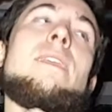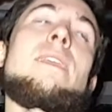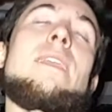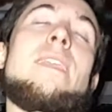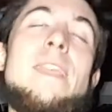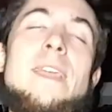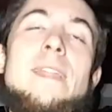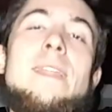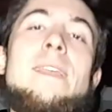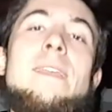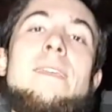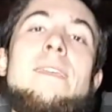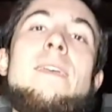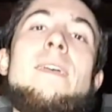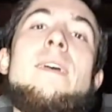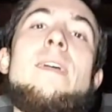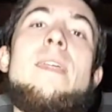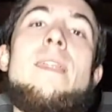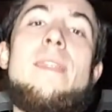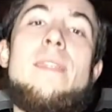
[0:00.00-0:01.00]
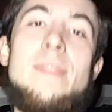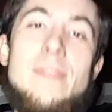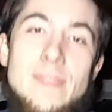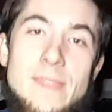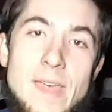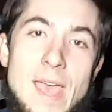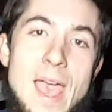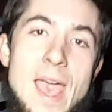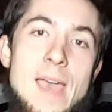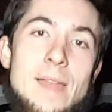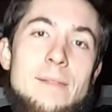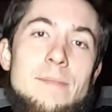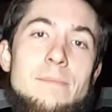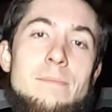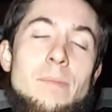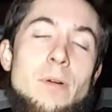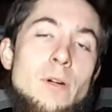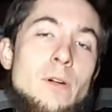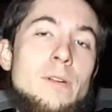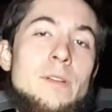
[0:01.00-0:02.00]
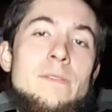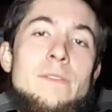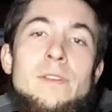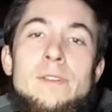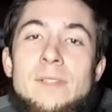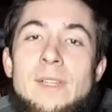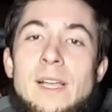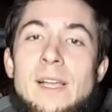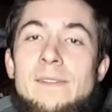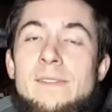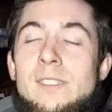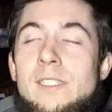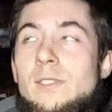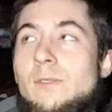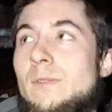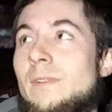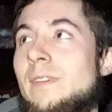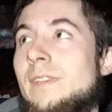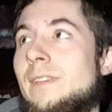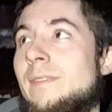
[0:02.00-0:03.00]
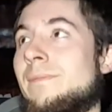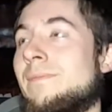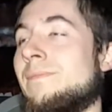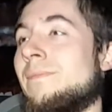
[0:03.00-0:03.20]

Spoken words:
getting that part of your life sorted.